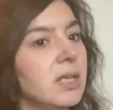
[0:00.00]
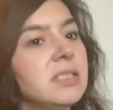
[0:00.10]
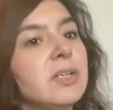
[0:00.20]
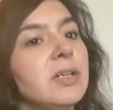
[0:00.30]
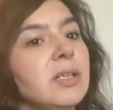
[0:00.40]

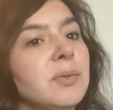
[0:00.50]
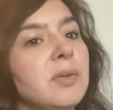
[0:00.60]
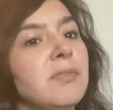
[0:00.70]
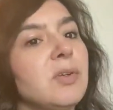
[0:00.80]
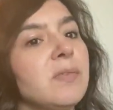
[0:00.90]
During the
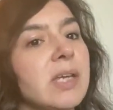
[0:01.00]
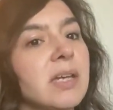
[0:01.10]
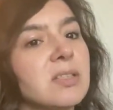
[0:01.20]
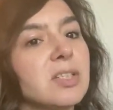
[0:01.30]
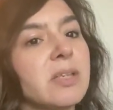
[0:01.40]
review of the
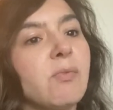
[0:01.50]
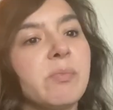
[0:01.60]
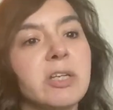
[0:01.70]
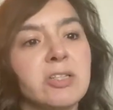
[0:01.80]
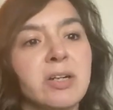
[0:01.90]
answers, I will
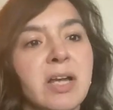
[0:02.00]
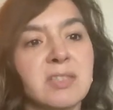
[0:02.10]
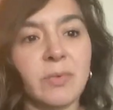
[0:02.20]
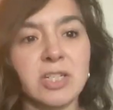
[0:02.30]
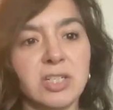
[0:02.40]
make sure to ask
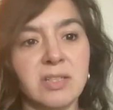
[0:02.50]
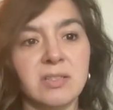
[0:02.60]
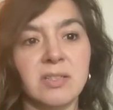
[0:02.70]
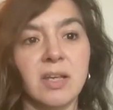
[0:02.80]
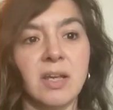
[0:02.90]
questions